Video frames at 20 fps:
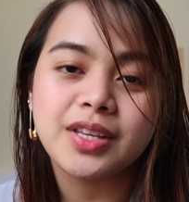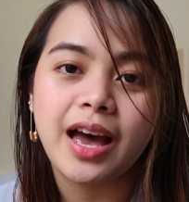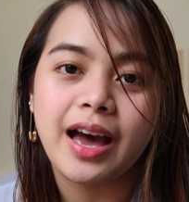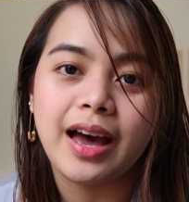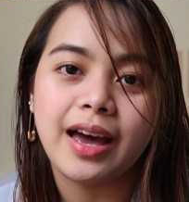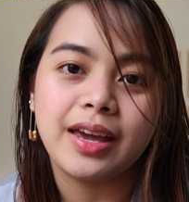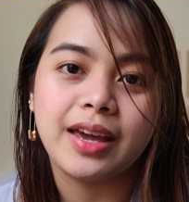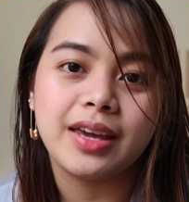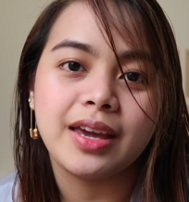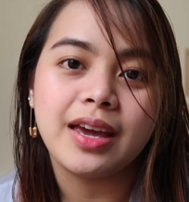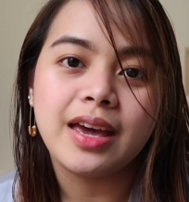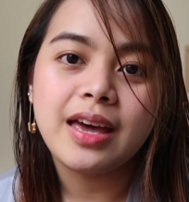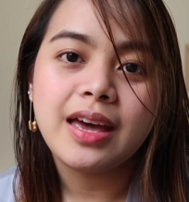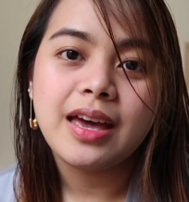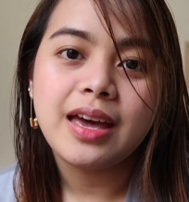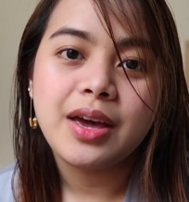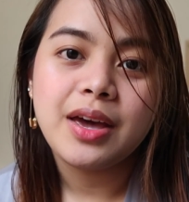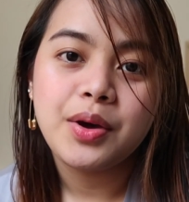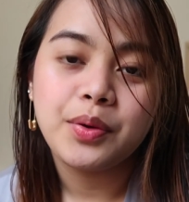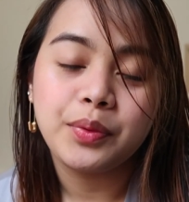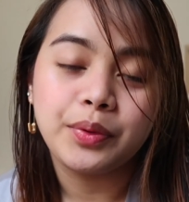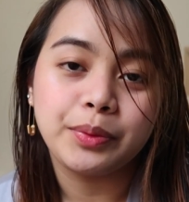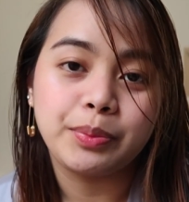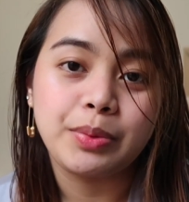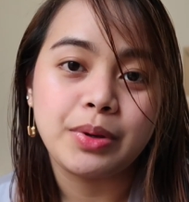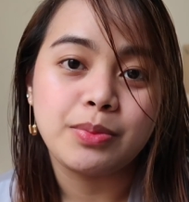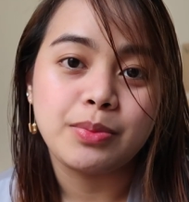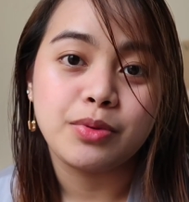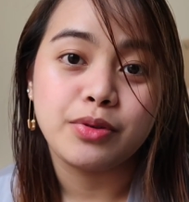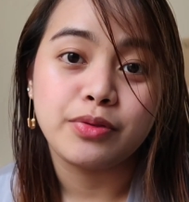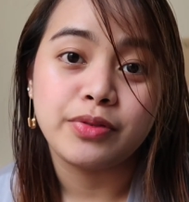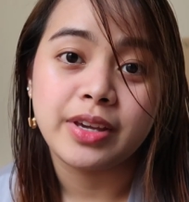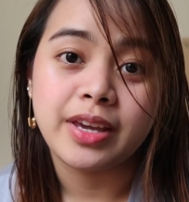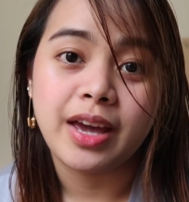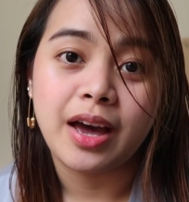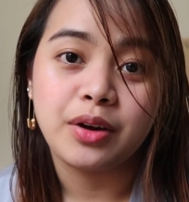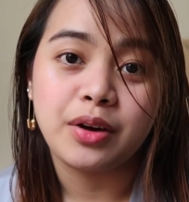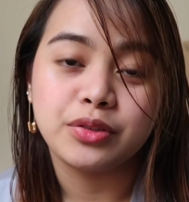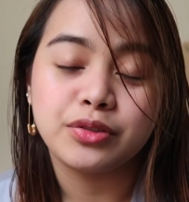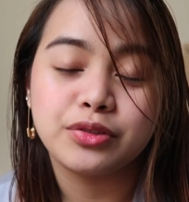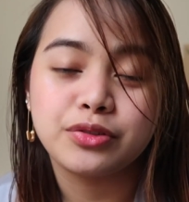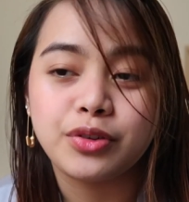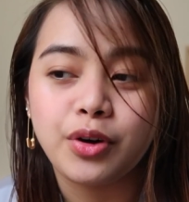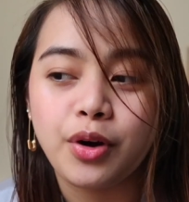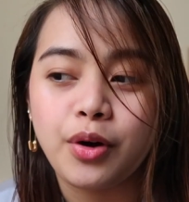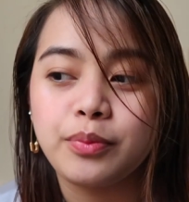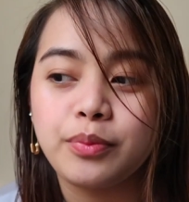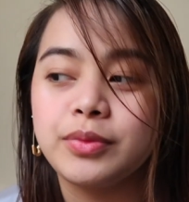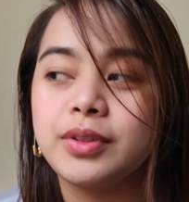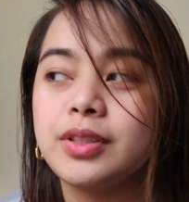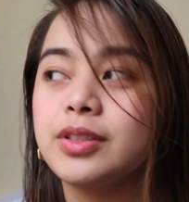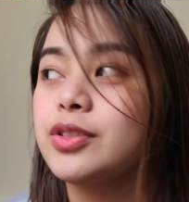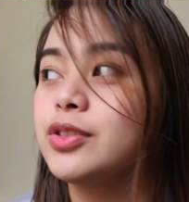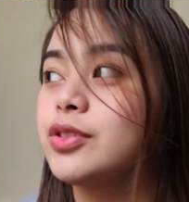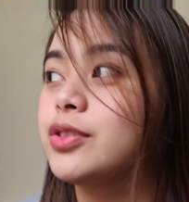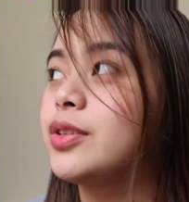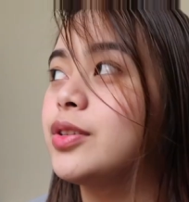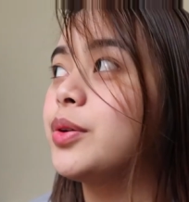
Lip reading: I will be moving out from this